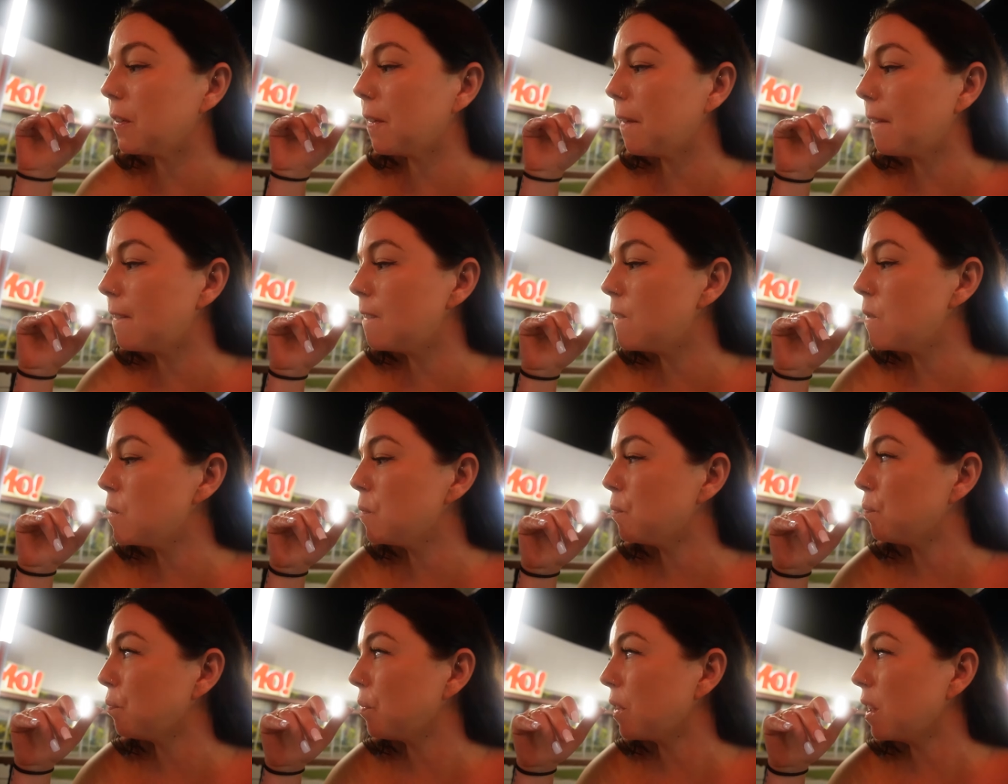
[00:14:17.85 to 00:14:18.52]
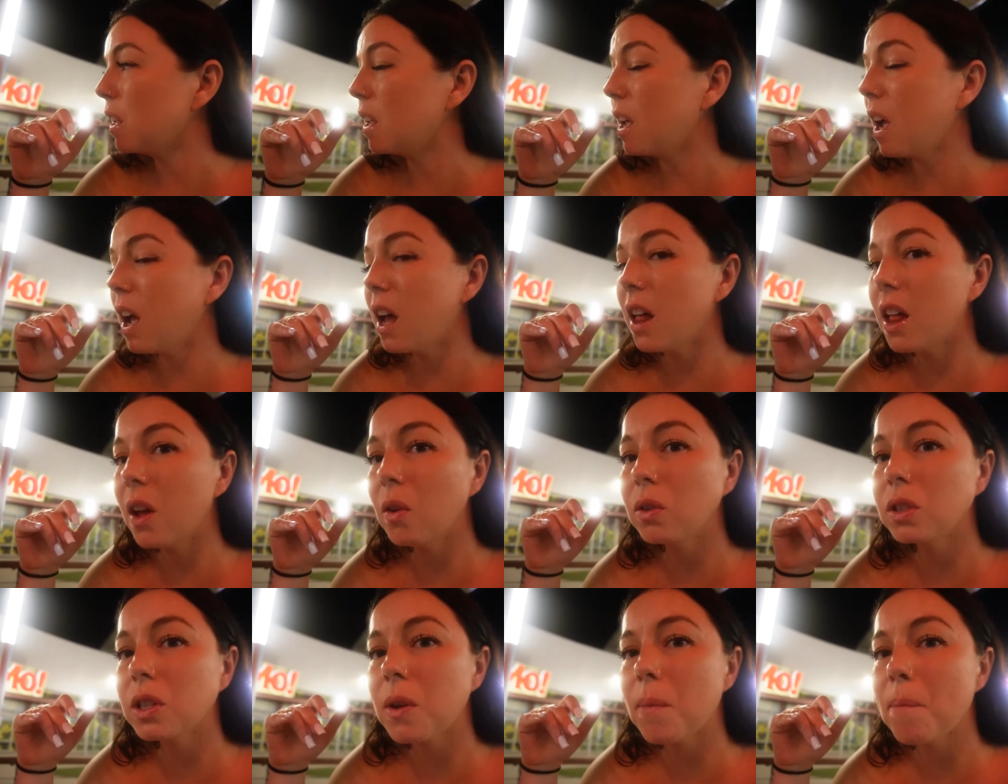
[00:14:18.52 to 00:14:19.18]
So good. Yeah,
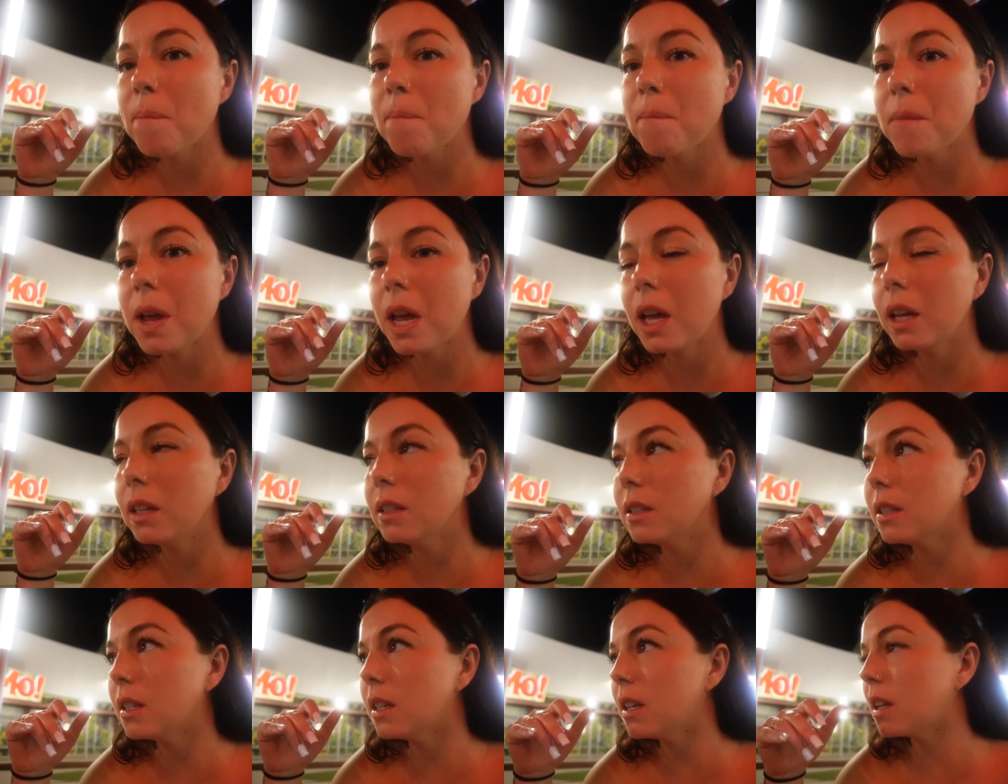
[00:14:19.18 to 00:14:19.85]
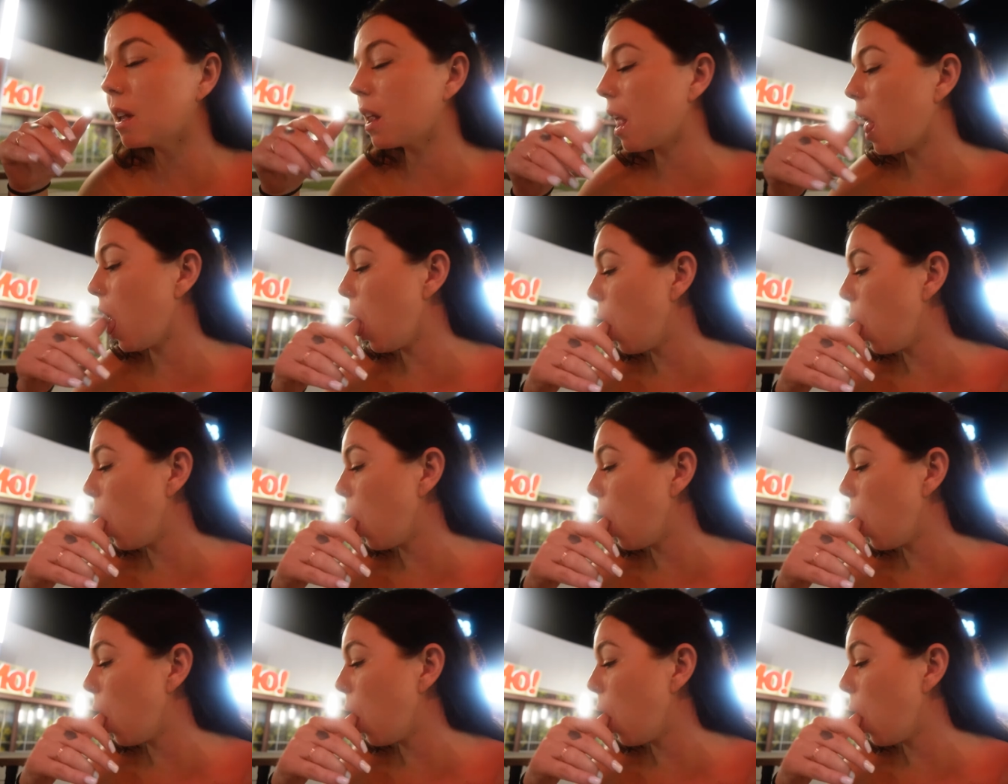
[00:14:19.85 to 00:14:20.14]
that was amazing.